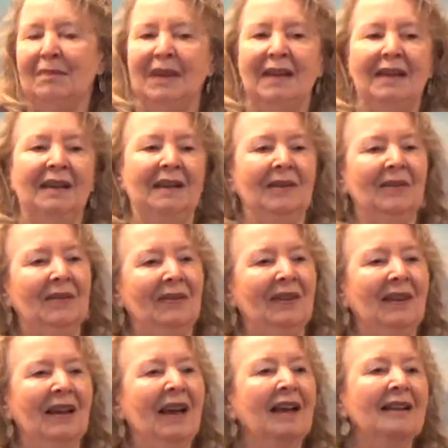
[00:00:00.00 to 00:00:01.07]

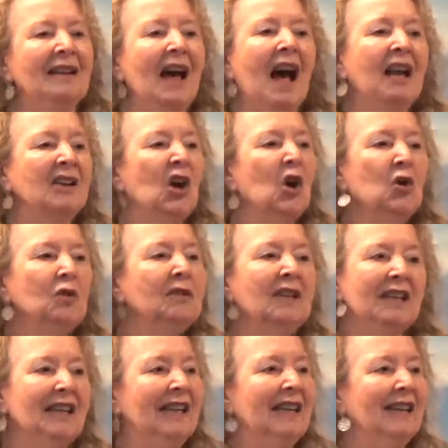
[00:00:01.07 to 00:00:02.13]
means not
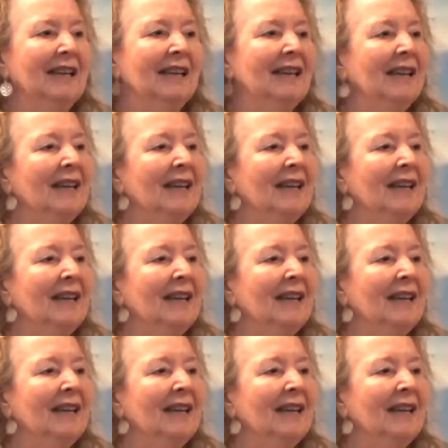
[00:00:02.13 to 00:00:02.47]
only